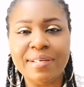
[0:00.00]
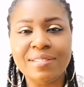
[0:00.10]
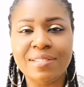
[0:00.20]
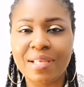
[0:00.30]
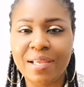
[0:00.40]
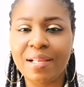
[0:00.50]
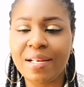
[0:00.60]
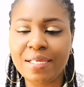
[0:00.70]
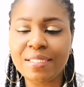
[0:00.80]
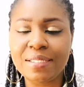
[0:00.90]
they say.
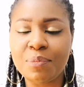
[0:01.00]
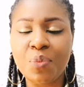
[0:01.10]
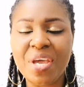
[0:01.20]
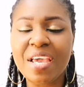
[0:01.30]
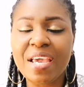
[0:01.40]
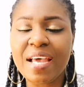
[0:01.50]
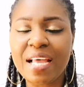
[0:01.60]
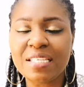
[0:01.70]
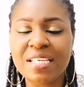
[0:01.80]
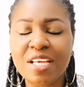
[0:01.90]
Listen, pay
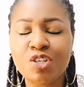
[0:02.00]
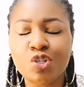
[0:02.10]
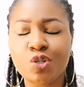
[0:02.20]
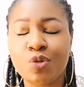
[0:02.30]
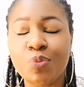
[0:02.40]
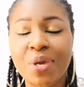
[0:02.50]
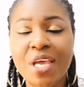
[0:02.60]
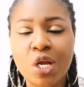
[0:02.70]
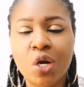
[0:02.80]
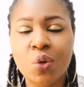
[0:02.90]
attention,
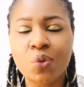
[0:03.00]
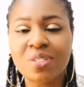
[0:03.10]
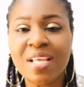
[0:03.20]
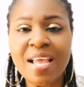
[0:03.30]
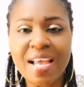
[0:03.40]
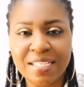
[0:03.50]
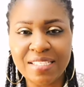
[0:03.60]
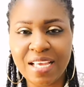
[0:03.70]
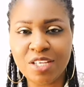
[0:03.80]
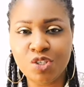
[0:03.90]
pay close
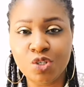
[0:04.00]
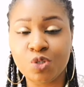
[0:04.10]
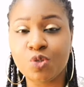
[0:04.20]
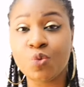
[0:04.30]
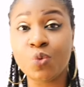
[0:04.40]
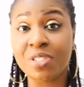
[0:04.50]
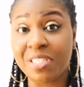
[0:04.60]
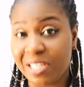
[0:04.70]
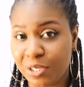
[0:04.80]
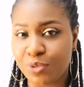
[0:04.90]
attention to what
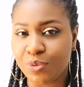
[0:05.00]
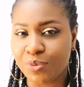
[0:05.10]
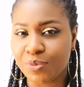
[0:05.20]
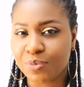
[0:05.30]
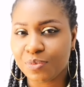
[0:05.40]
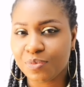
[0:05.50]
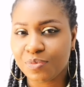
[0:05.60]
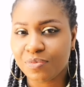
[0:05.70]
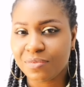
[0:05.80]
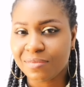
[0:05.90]
they do.
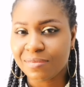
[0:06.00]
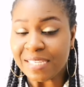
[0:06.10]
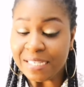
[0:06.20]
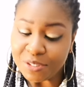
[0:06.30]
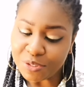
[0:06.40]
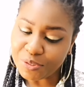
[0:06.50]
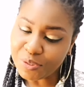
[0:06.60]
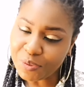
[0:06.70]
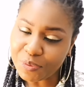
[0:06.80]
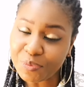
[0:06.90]

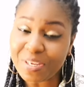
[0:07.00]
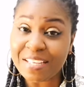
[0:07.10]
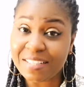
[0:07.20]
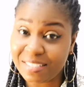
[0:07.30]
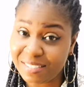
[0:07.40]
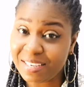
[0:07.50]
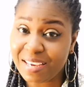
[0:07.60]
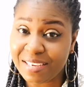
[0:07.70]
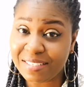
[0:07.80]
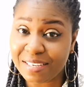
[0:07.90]
So in this
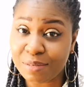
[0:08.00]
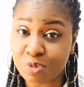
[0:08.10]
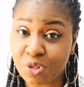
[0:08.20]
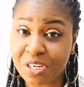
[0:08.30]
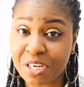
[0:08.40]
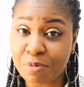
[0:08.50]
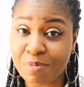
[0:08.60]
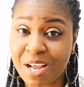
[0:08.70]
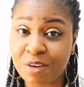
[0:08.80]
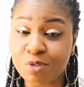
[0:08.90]
case that I'm talking
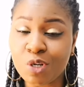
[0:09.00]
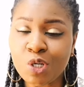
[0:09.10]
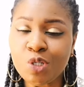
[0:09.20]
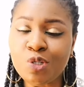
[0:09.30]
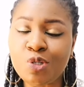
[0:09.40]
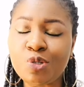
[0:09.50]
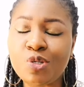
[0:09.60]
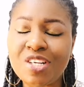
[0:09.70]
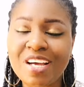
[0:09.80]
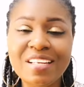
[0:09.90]
about, do
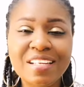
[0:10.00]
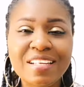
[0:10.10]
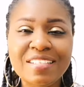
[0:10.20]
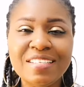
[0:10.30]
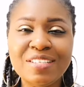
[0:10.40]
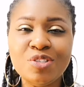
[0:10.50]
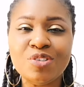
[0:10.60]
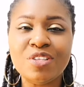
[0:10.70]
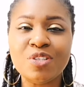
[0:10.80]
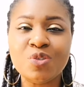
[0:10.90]
not listen
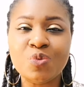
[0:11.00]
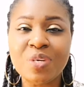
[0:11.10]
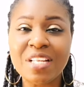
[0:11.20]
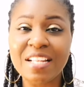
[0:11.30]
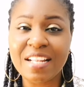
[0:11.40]
to the sweet